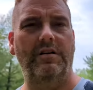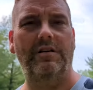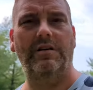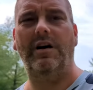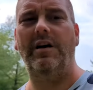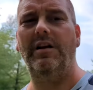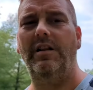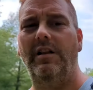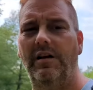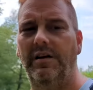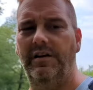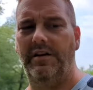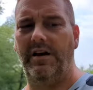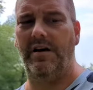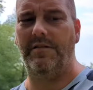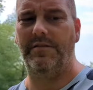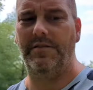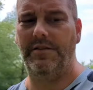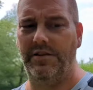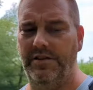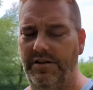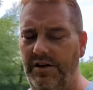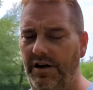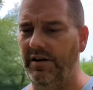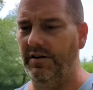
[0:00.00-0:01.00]
I like
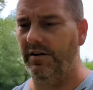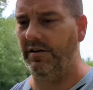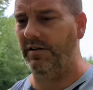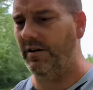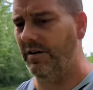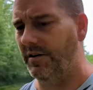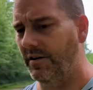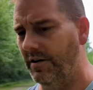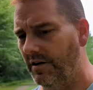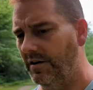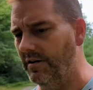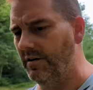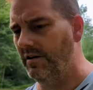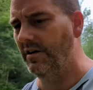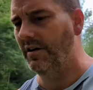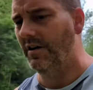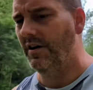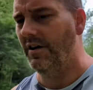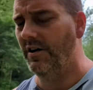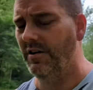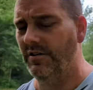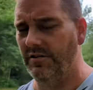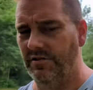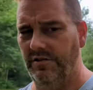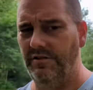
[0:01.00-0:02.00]
having this handle on here.
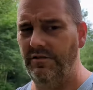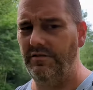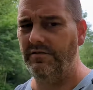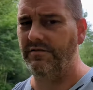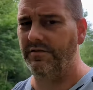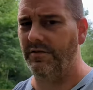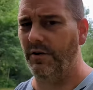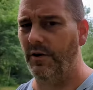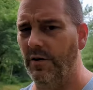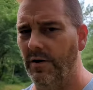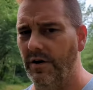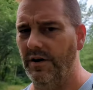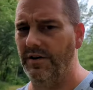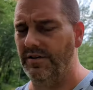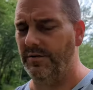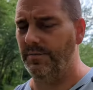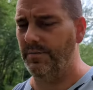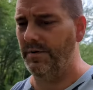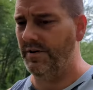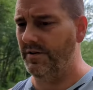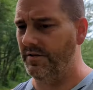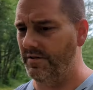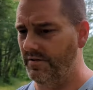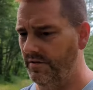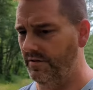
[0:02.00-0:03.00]
So far, it's
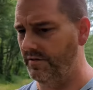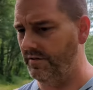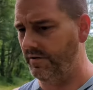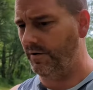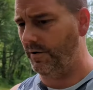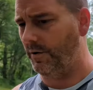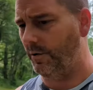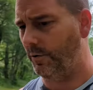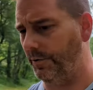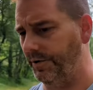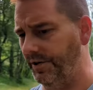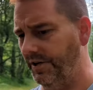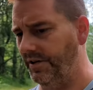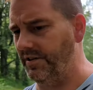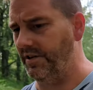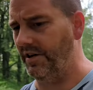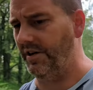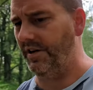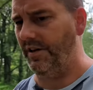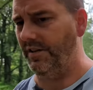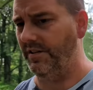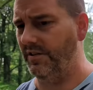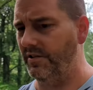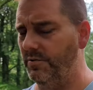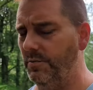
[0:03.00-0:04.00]
been holding
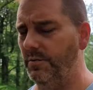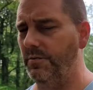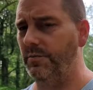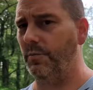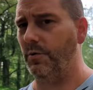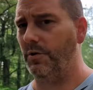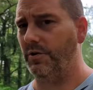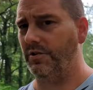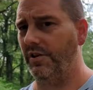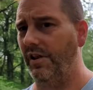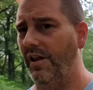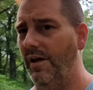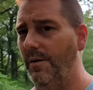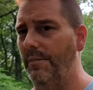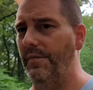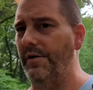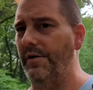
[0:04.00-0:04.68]
tight. This one works a lot